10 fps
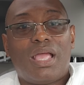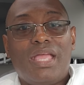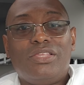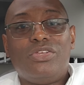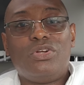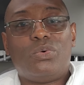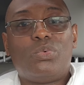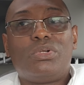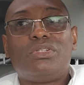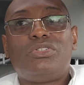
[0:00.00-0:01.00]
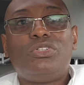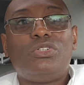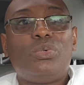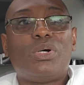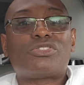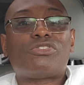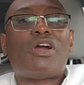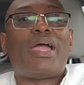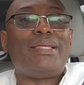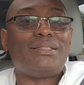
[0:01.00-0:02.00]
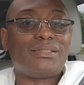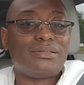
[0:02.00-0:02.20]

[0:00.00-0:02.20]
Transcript: and you don't want to do what's right?